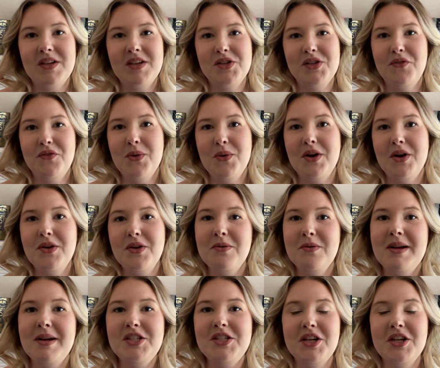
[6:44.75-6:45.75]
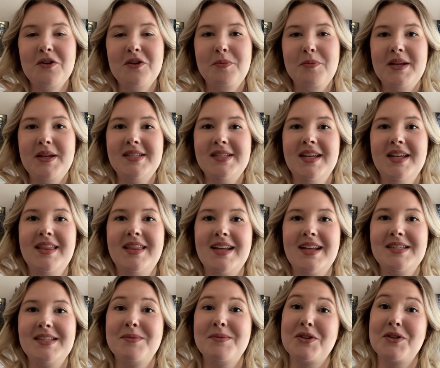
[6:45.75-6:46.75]
So if you are new to my channel, please hit
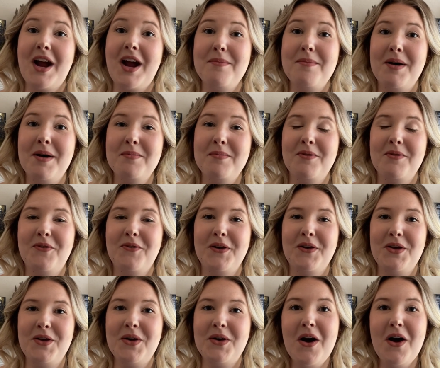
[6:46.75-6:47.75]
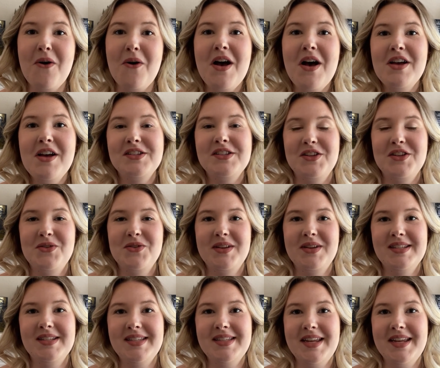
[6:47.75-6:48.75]
that subscribe button before you go so you
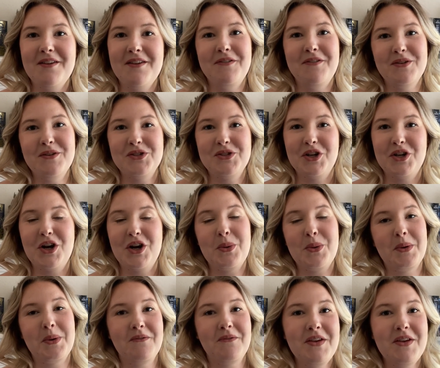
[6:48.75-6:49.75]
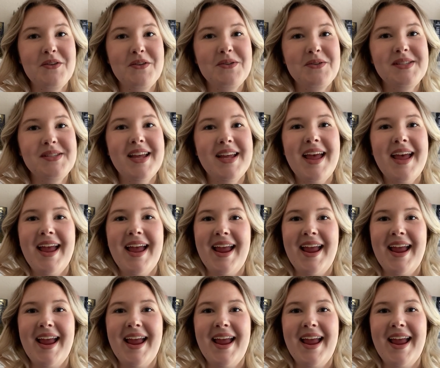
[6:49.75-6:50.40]
can see future reviews.